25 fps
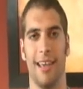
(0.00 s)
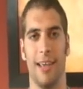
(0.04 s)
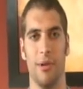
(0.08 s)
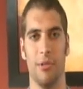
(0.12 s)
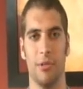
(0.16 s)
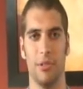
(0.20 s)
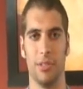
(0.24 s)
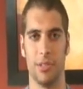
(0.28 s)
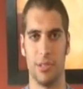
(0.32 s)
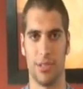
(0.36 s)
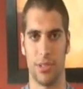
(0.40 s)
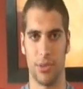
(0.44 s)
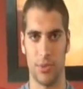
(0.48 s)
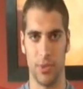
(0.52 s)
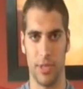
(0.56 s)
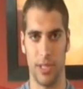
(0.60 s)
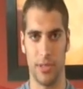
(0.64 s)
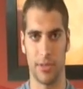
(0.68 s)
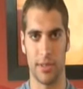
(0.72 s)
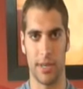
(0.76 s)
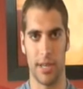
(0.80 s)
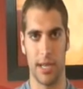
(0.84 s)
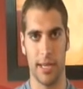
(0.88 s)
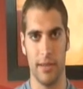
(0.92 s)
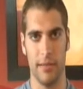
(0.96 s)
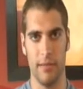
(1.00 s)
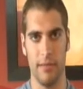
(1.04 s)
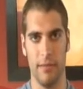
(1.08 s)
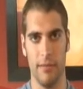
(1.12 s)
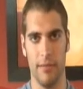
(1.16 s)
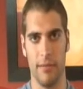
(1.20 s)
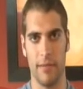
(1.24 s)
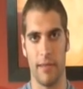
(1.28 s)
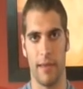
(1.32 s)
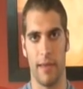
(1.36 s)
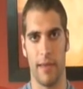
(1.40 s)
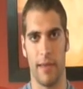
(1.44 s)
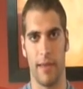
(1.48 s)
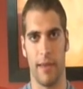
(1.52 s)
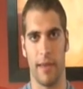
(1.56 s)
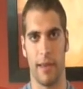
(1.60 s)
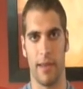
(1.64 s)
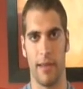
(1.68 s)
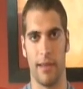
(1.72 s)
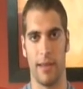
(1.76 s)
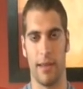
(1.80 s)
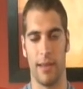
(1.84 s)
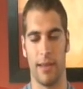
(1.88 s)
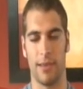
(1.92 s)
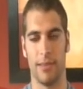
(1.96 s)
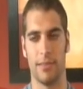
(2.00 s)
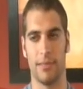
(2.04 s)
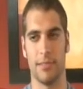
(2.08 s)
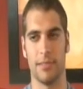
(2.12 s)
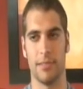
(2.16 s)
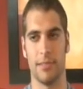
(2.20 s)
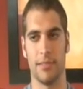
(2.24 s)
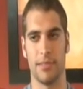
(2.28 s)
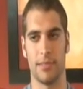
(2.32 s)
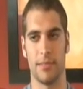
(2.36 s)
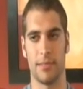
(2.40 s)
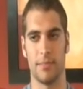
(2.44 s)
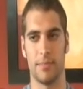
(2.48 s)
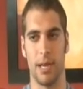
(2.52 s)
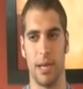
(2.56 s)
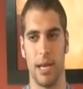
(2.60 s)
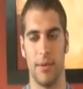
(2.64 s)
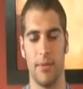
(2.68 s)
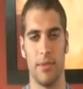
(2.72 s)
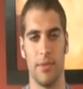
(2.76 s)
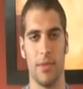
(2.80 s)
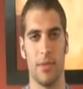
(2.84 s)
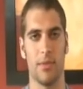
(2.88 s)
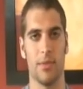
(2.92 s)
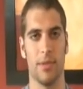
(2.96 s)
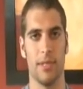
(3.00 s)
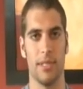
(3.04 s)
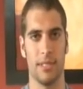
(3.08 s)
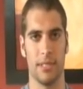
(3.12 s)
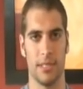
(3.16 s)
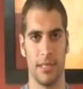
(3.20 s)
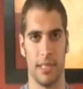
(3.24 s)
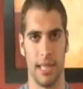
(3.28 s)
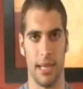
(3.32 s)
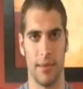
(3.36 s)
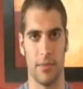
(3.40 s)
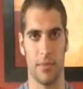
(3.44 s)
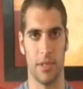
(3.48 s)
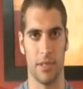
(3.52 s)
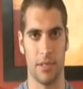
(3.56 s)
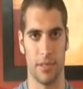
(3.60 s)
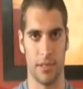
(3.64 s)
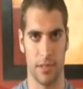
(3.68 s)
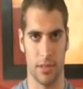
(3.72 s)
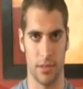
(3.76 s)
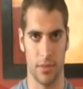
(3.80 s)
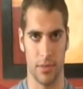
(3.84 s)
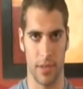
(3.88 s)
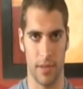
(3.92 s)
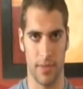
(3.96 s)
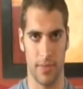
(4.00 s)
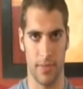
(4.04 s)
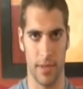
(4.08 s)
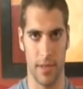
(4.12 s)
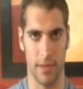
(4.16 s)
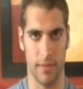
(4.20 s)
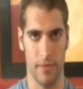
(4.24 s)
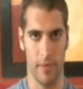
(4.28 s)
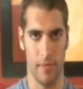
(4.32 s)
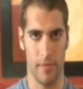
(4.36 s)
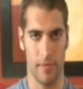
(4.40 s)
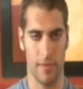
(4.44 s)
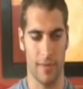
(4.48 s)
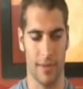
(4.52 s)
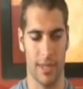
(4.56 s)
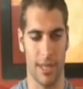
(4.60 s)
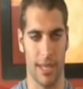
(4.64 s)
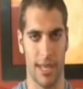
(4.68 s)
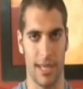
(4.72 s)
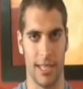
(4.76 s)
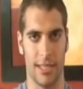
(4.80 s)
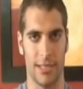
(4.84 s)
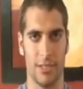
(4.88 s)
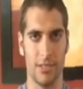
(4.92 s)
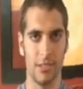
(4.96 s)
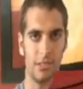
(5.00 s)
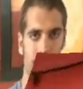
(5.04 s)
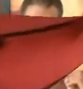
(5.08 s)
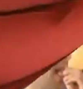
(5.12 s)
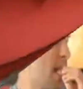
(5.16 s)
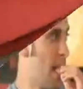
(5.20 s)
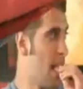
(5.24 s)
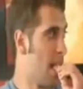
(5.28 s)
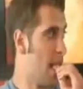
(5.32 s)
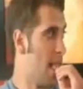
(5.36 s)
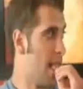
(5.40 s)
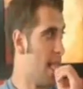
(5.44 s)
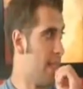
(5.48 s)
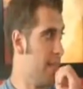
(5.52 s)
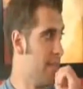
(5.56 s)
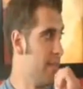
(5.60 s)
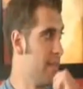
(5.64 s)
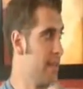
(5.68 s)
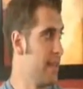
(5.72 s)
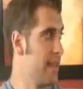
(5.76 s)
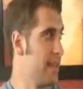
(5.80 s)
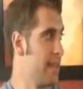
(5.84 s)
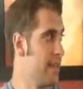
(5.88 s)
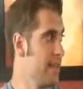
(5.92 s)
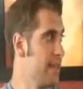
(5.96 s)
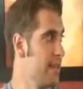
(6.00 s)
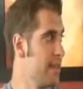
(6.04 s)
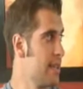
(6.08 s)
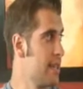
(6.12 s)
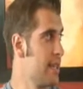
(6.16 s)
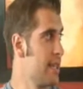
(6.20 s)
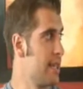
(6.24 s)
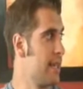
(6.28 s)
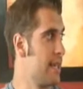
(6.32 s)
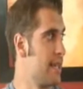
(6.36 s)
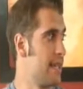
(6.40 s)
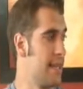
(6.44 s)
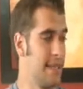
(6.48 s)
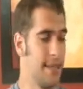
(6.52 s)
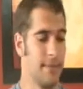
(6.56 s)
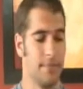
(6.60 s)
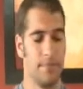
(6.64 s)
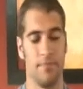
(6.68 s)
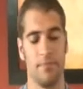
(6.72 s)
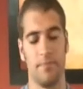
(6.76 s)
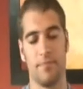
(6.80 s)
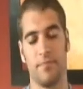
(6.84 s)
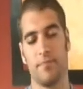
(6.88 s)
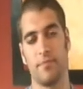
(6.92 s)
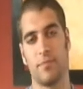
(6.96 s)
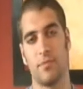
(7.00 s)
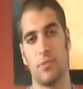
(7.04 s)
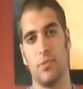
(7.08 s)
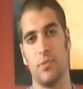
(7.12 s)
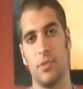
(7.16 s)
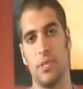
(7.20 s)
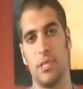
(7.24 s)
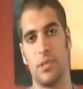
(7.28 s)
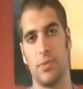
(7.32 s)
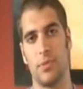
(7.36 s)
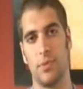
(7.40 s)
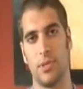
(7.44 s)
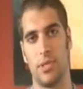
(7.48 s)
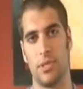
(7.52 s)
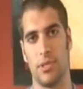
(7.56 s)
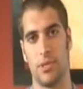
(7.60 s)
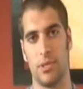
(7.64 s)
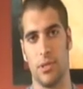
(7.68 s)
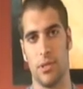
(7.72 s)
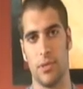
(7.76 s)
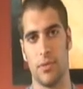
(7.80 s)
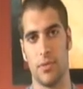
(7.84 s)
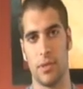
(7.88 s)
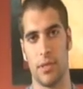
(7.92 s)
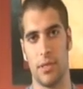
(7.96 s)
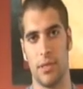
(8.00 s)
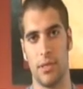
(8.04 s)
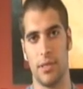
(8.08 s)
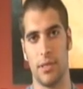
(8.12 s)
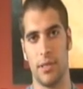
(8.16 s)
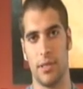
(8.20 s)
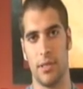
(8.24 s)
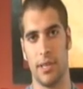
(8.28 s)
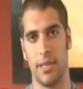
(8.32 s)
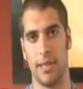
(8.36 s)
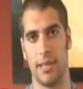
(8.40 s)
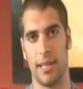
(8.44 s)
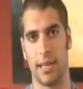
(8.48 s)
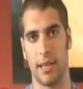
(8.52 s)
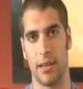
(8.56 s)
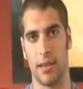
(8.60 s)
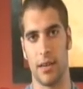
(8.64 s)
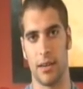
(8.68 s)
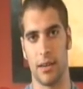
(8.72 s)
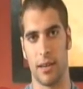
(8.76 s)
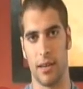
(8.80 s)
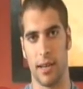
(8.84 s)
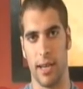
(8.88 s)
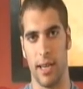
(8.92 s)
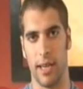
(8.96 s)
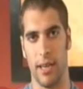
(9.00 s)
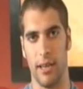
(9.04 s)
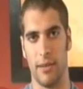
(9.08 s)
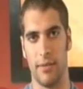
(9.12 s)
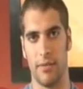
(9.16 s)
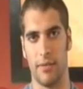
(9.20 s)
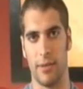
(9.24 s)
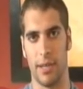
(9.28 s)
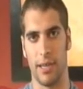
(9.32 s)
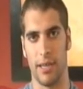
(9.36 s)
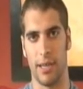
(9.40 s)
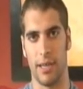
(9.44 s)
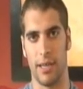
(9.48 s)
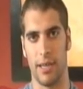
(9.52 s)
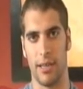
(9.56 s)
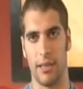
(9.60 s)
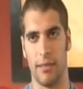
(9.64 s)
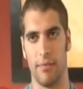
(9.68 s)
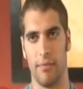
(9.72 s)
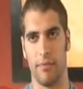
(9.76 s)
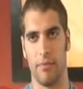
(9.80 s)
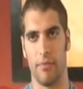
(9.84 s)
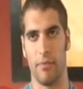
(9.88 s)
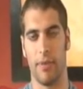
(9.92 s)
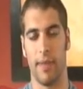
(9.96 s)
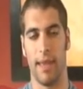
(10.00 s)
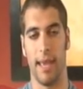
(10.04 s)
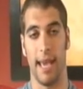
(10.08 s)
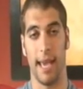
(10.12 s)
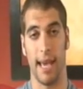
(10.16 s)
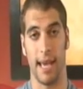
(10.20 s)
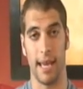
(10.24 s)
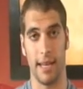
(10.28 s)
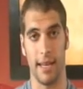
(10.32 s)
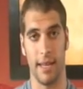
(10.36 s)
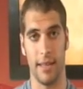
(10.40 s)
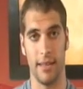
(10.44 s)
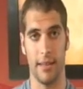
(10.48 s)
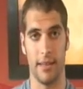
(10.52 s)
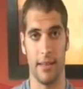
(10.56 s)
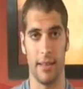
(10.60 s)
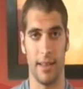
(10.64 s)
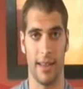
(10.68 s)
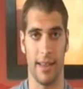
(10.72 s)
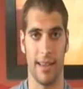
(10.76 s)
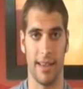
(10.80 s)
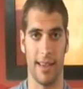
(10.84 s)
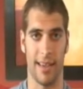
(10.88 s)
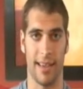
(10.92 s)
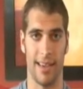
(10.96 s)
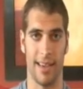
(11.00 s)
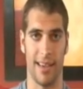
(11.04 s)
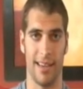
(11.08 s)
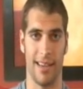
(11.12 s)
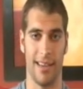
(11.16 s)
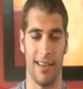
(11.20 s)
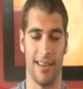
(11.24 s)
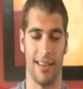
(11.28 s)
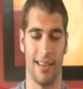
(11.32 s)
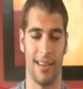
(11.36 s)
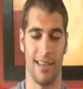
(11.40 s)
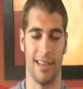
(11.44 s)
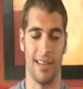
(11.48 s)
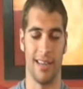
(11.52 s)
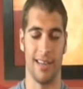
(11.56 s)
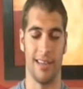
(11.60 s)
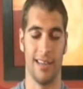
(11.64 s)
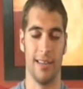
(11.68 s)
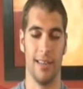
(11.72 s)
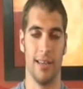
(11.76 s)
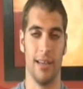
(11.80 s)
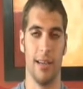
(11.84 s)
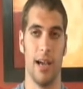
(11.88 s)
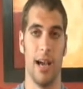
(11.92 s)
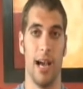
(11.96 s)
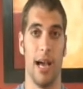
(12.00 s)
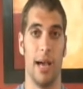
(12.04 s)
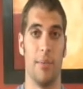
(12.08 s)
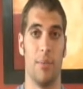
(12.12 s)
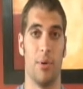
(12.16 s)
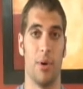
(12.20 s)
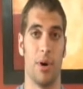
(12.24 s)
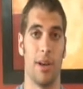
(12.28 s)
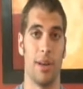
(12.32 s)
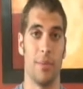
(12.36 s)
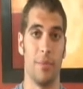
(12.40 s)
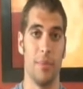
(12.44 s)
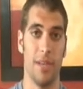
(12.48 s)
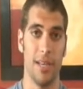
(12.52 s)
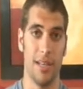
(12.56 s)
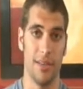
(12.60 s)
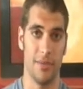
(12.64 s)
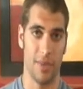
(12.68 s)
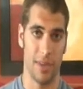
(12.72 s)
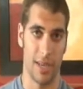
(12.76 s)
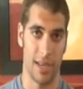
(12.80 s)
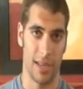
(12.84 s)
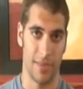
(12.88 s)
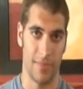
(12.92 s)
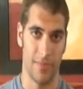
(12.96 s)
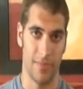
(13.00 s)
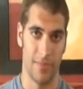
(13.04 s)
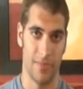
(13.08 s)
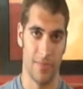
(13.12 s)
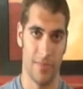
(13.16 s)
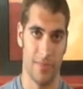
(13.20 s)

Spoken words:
it was a sweet ride. And it was probably the reason Cambria is still with me. She enjoys it. And then we switched over, and that car kind of had it, and I bought a minivan.